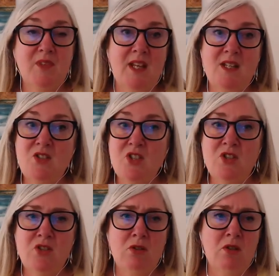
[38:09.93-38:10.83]
And it's
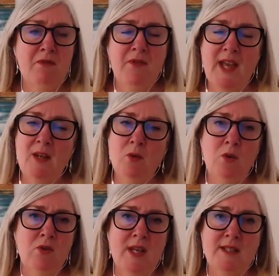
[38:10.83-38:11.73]
just, find
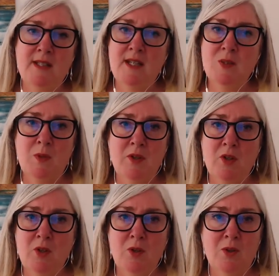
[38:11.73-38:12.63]
who resonates with
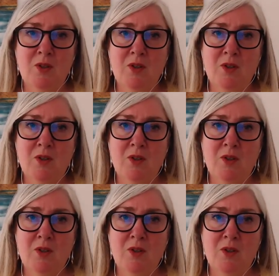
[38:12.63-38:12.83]
you.